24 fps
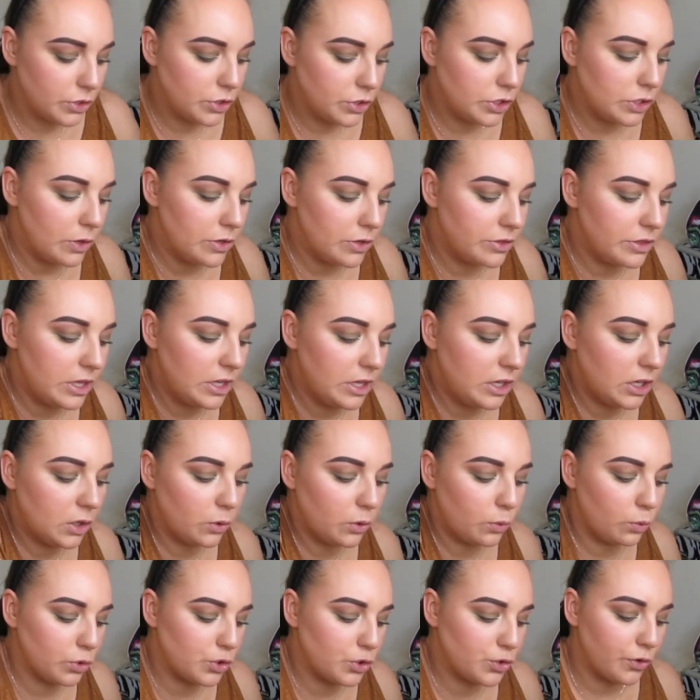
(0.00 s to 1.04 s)
So I think
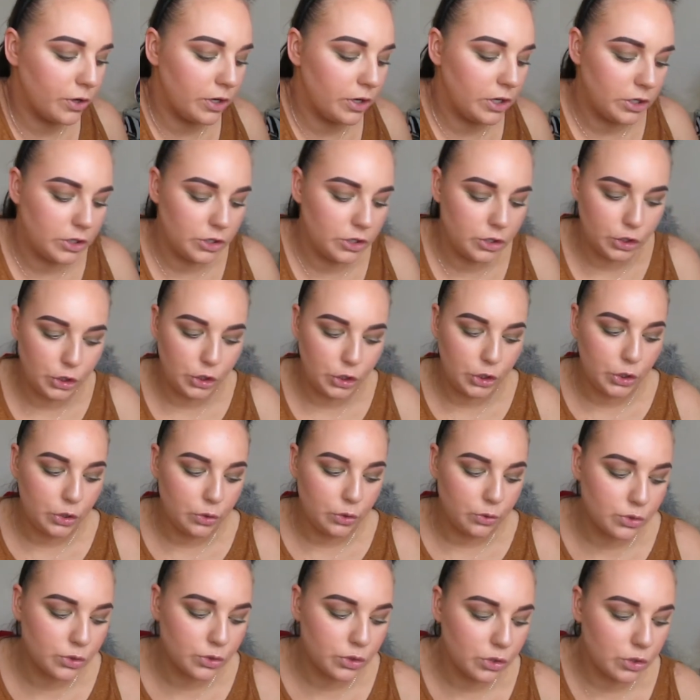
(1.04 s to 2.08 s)
we'll try and
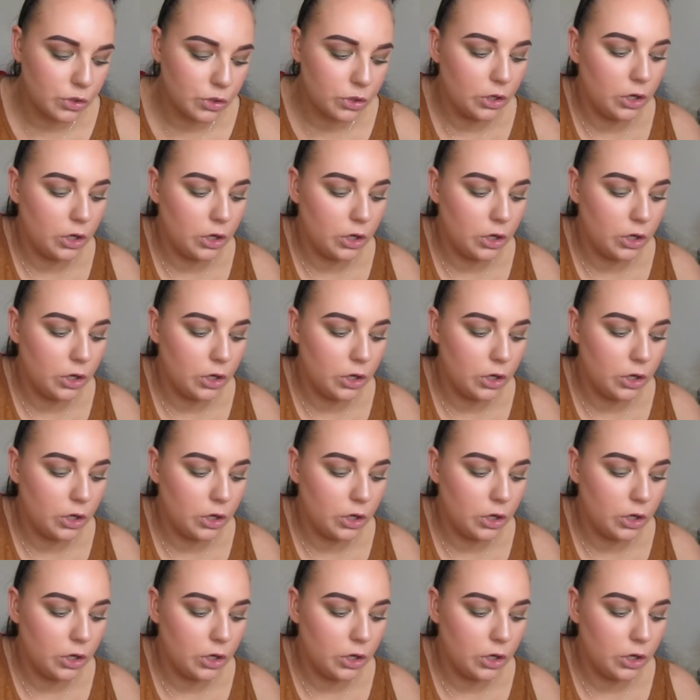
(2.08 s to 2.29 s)
use